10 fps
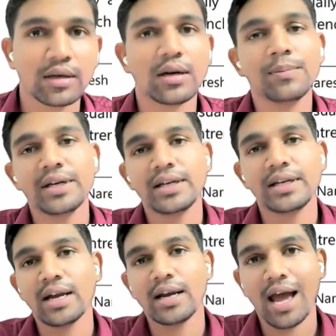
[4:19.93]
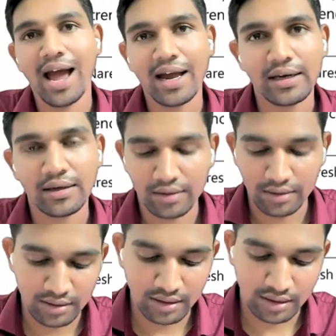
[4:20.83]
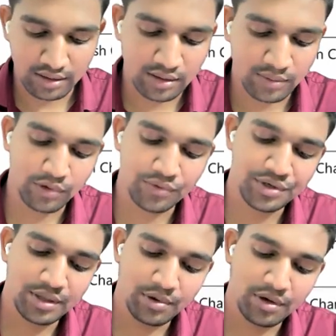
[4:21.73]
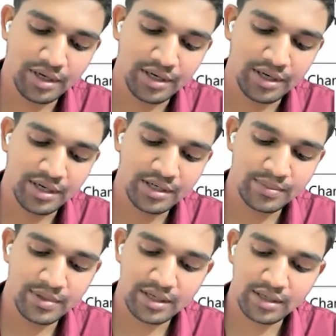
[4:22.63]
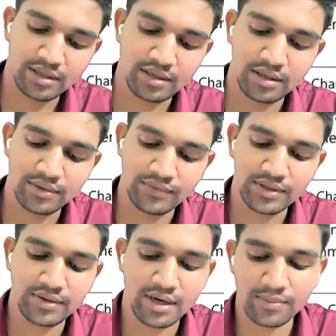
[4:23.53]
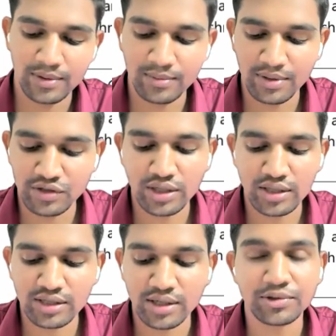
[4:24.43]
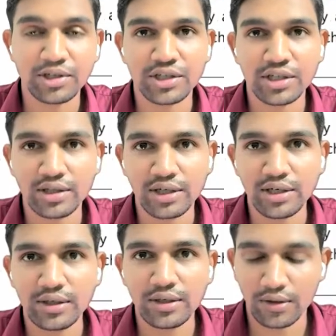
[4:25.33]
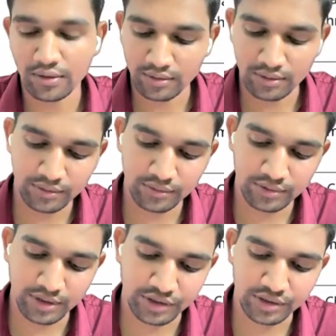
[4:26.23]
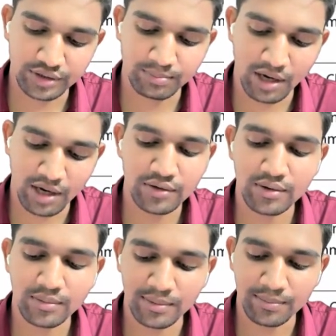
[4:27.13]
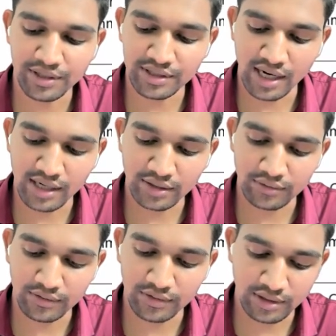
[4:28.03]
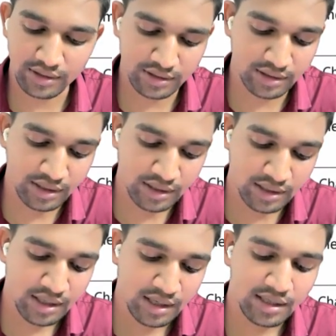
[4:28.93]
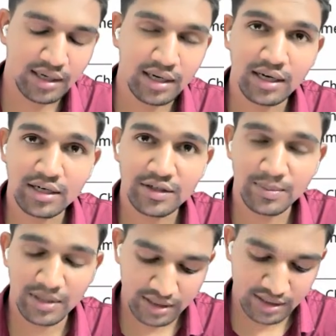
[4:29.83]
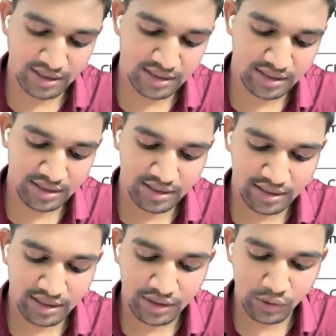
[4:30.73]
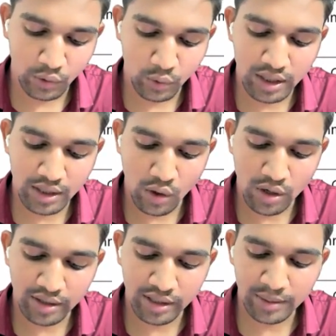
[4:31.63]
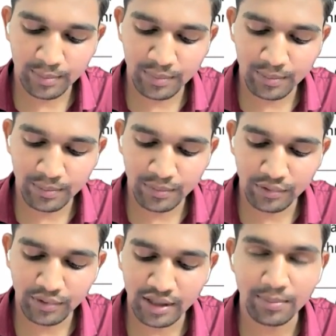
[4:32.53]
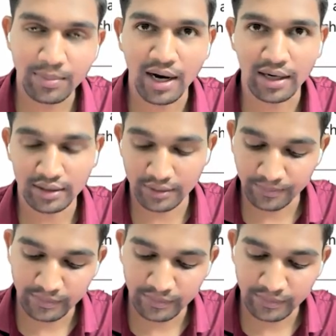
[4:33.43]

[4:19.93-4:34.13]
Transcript: company can add the provision for entrenchment, which have been mentioned in the subsection 3 to sections 5 of Companies Act 2013. That entrenchment is the chronic or deep-rooted fact